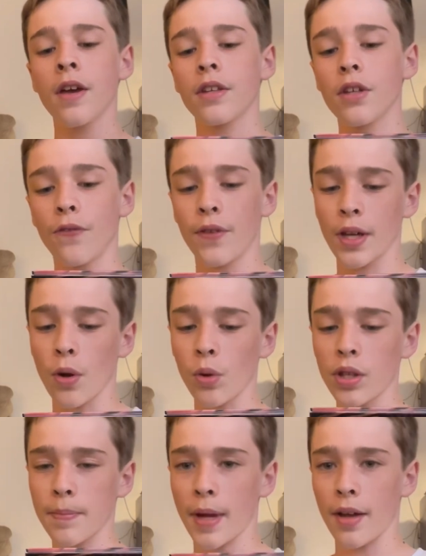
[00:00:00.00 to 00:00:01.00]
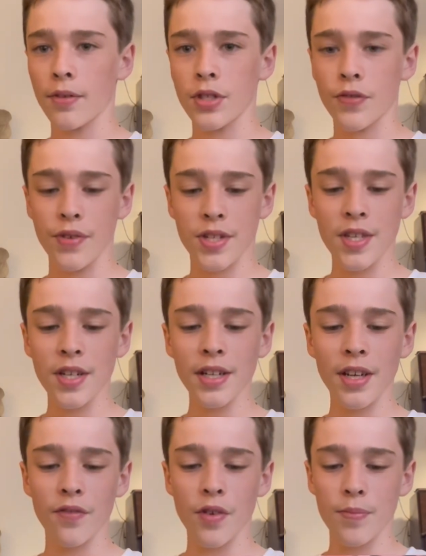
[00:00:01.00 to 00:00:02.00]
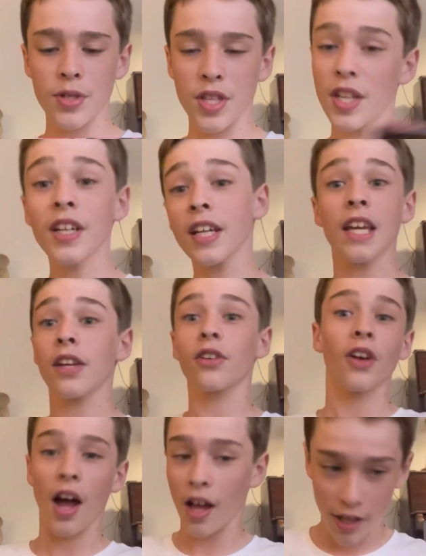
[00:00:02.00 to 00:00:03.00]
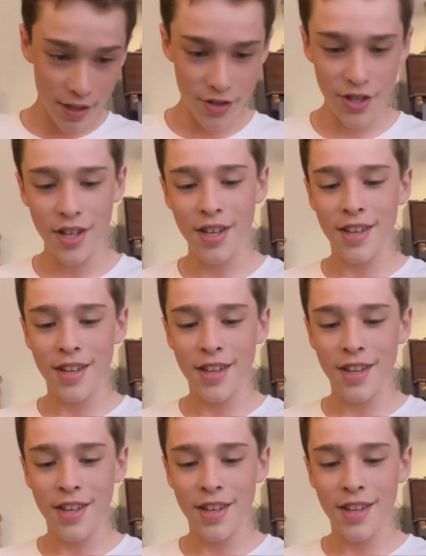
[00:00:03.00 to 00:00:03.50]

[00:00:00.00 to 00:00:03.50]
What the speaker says: You Fig, Holy Mountains, Vicinity of Obscenity in Her Eyes,